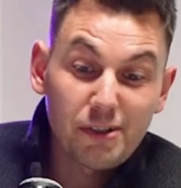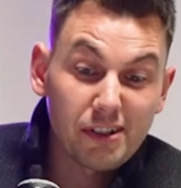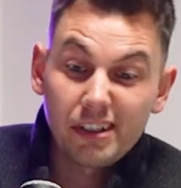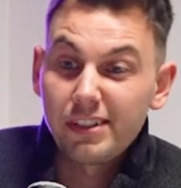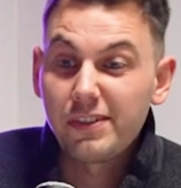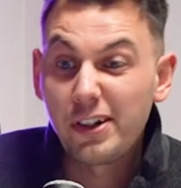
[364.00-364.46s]

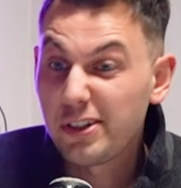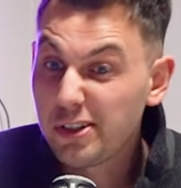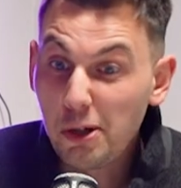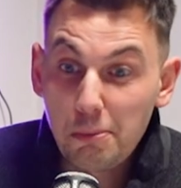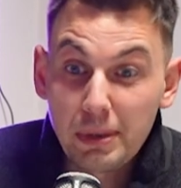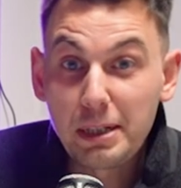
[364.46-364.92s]
just because there are
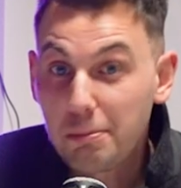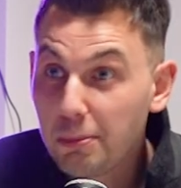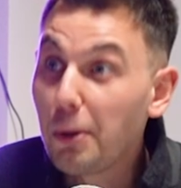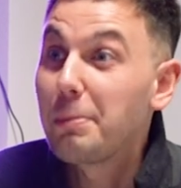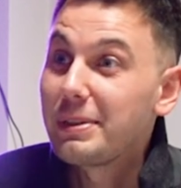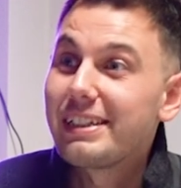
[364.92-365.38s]
so many
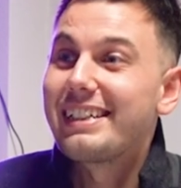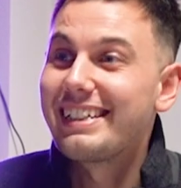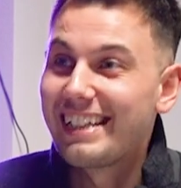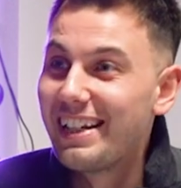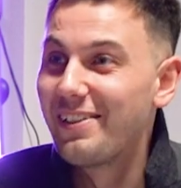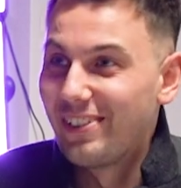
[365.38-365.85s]

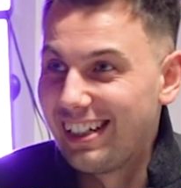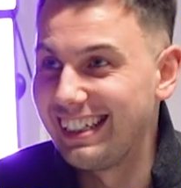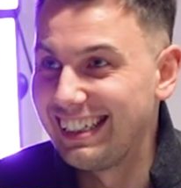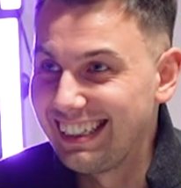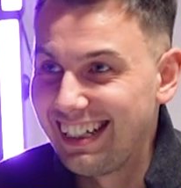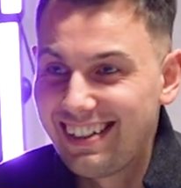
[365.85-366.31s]
properties in the
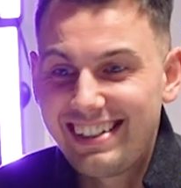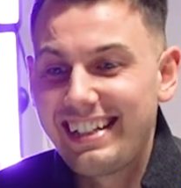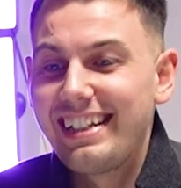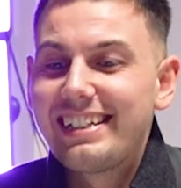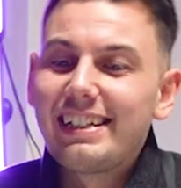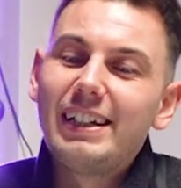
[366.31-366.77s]
Reading Town
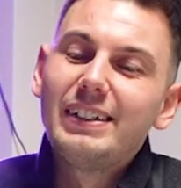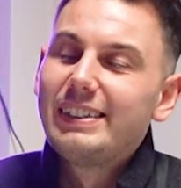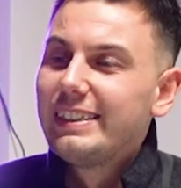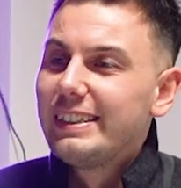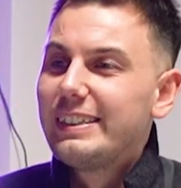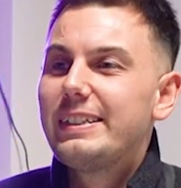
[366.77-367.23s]

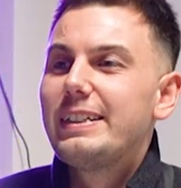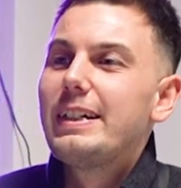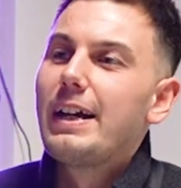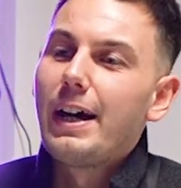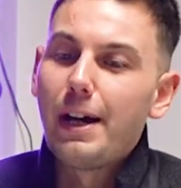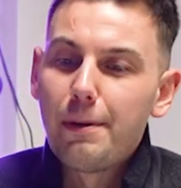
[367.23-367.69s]

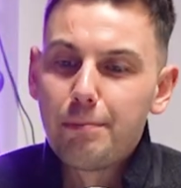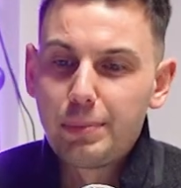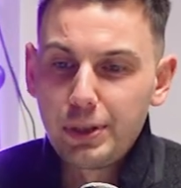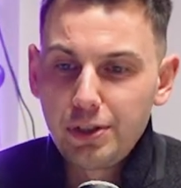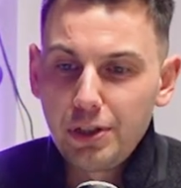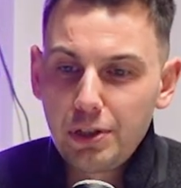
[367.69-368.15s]
Centre.
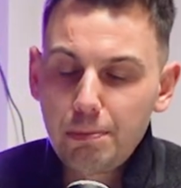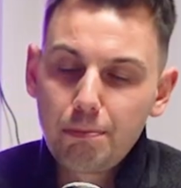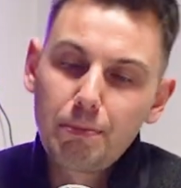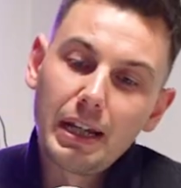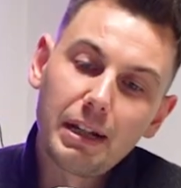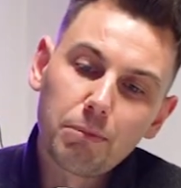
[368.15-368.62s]
But just
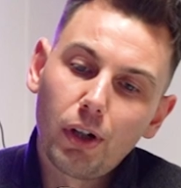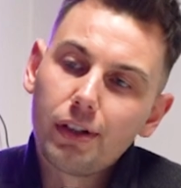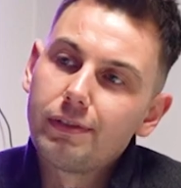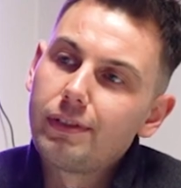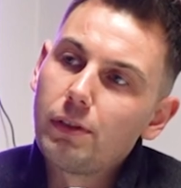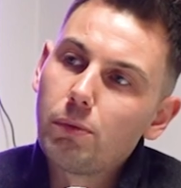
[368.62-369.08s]
being
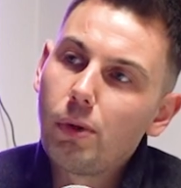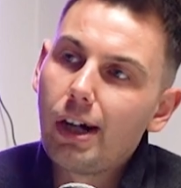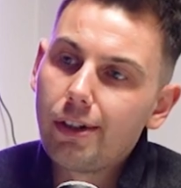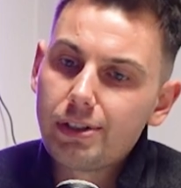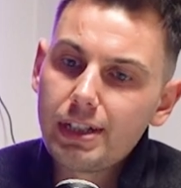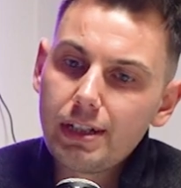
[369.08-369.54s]
mindful of
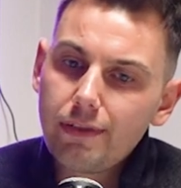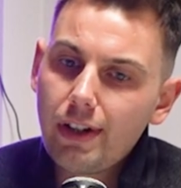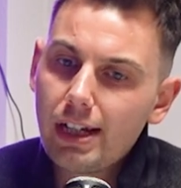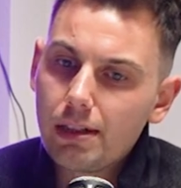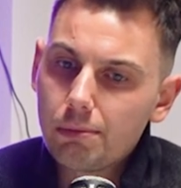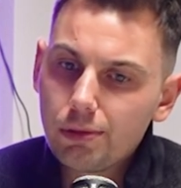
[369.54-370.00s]
what else is
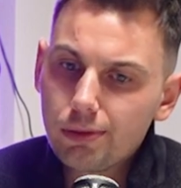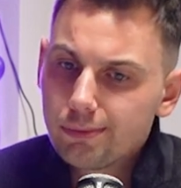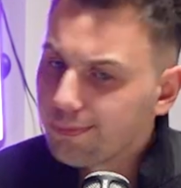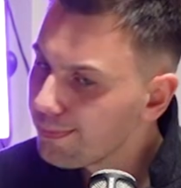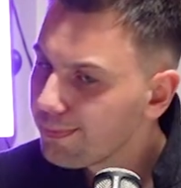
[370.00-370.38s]
available.